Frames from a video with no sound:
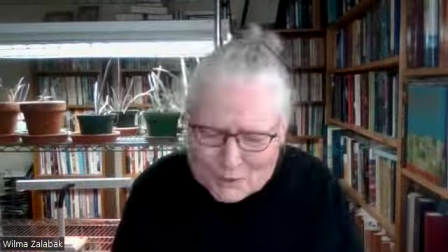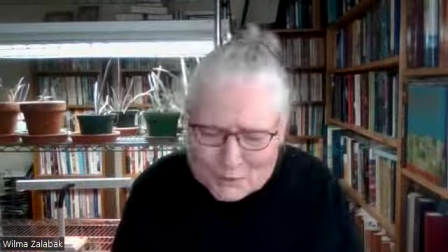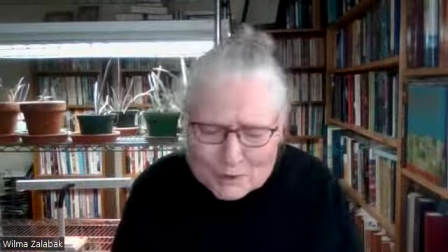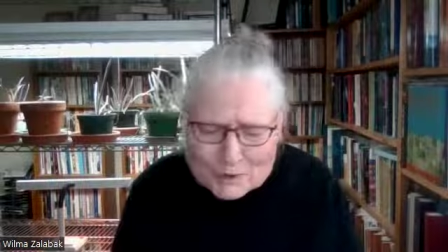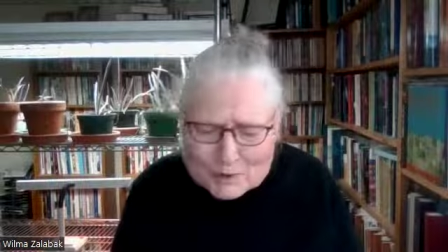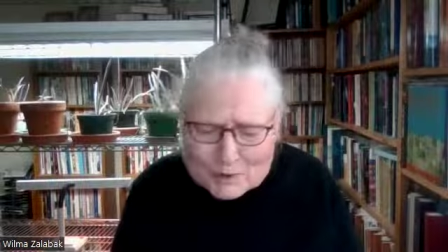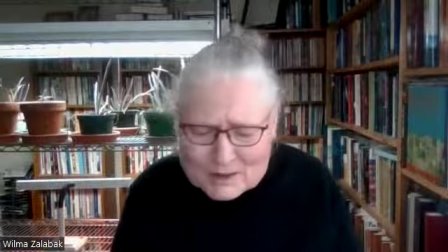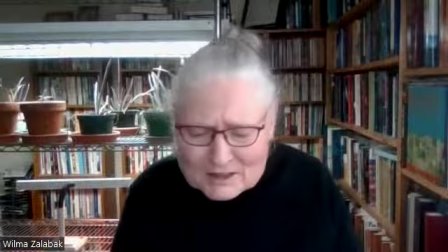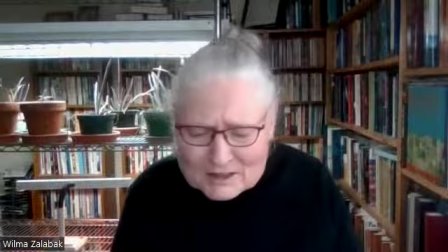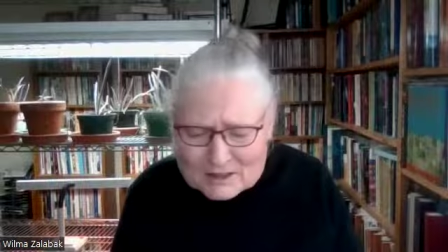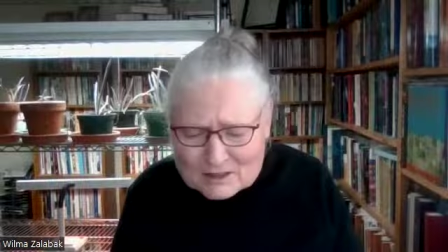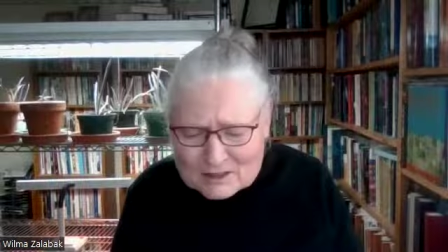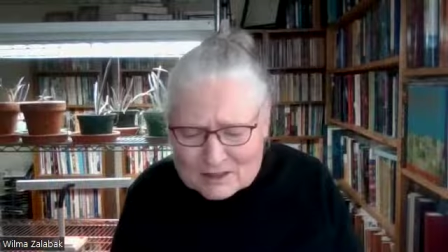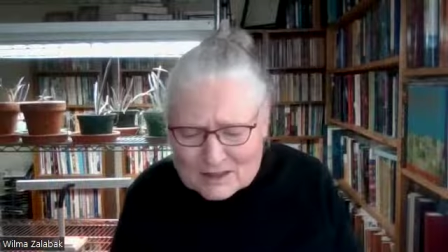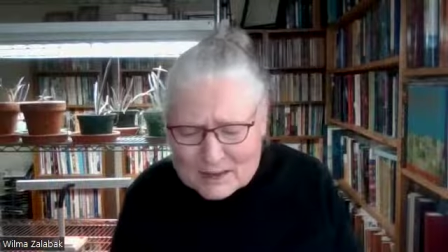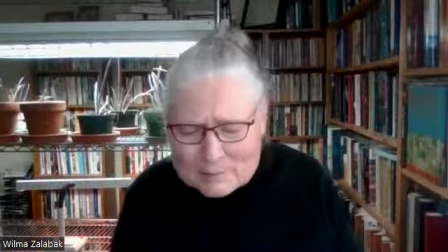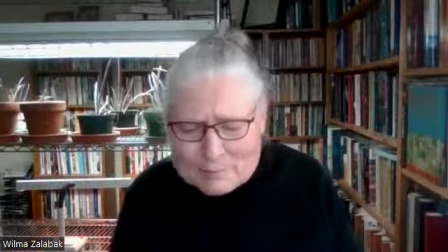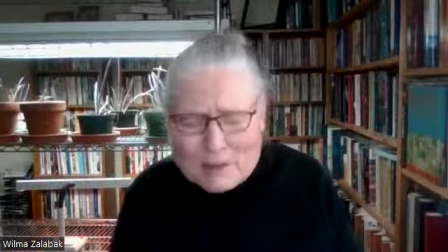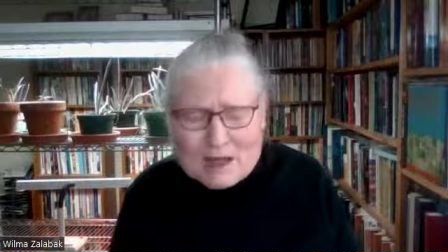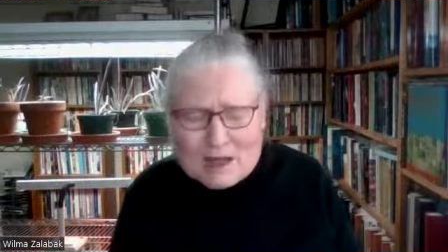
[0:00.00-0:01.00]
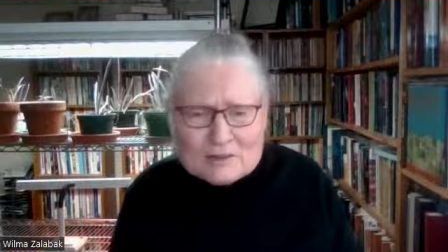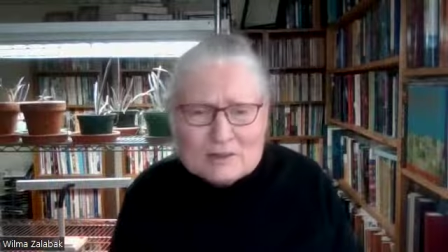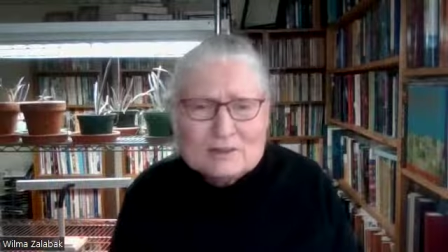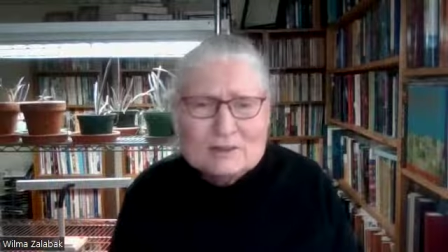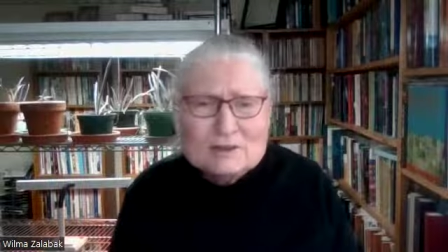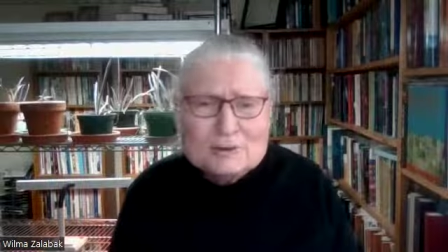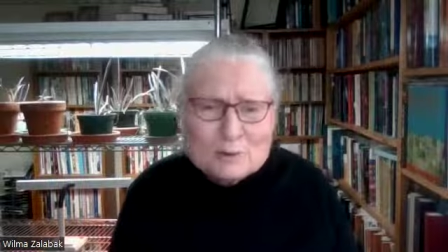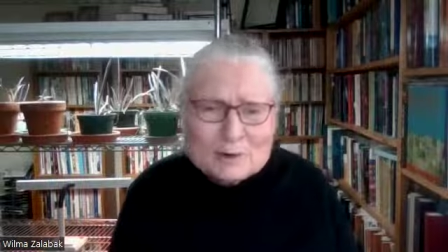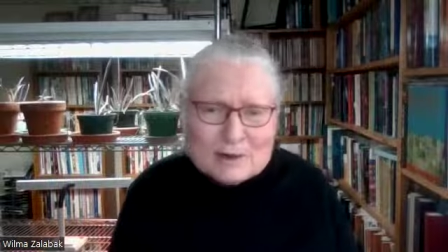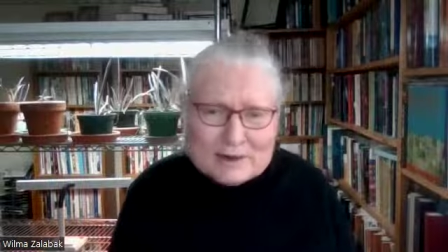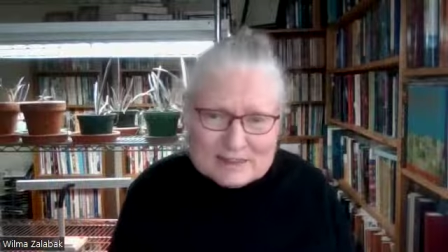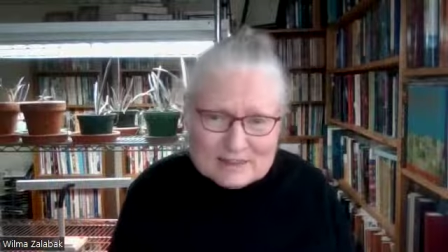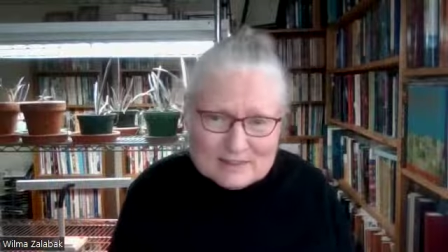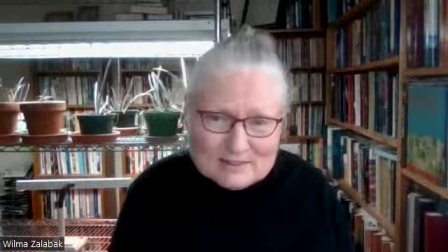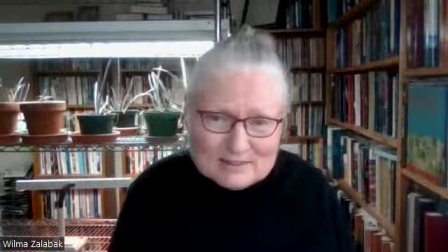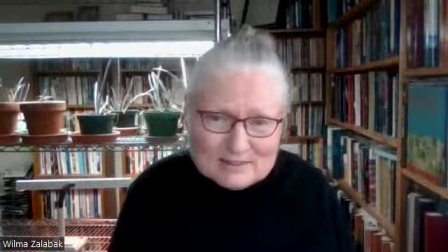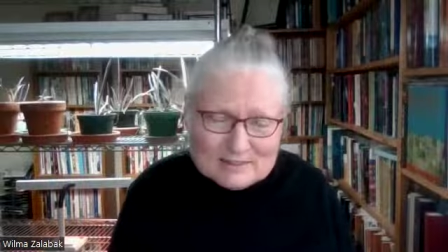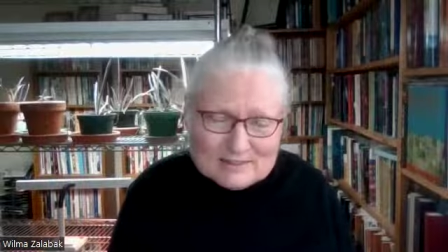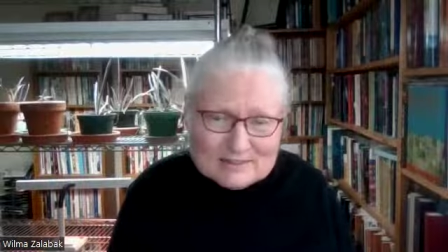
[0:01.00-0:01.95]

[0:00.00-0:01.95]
we're going to look at Matthew 20.